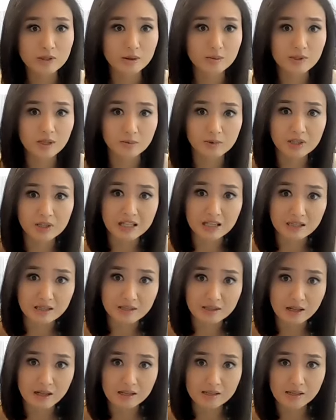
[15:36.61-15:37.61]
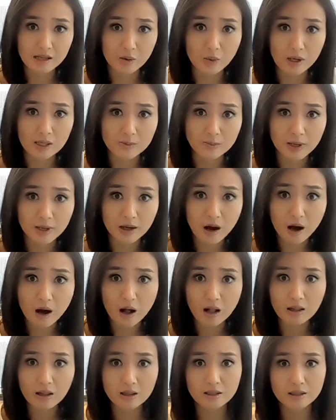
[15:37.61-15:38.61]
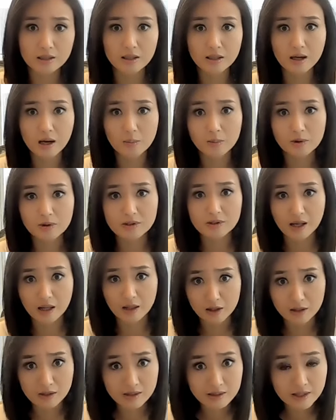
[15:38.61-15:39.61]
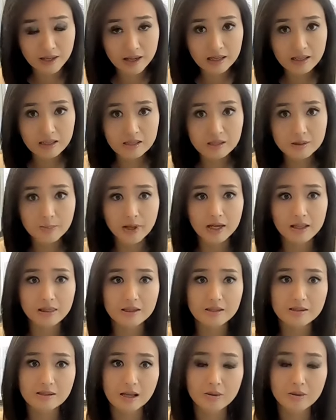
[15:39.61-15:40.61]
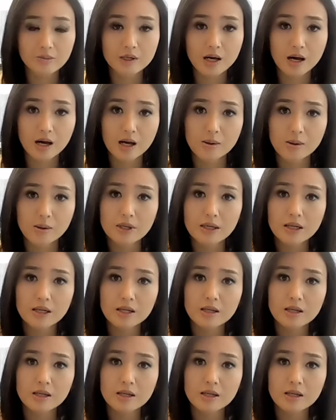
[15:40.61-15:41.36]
of some key states like West Bengal and a couple of southern states. But at the same time,